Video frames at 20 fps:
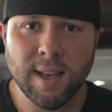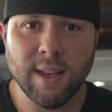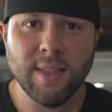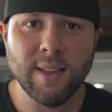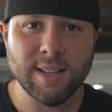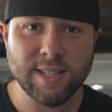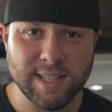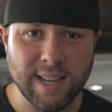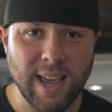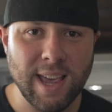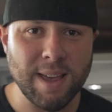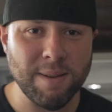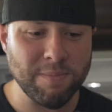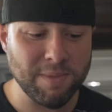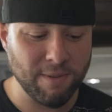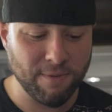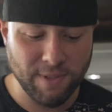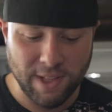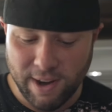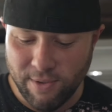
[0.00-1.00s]
the same.
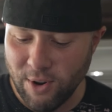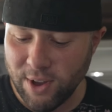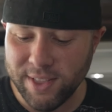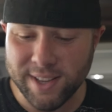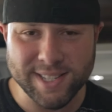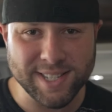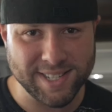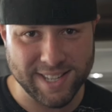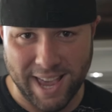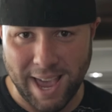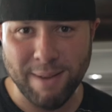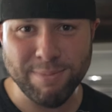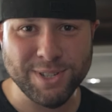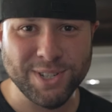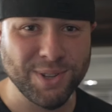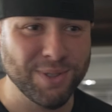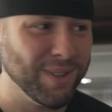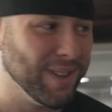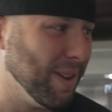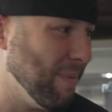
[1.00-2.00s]
The flavor on this is
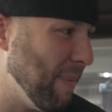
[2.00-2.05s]
absolutely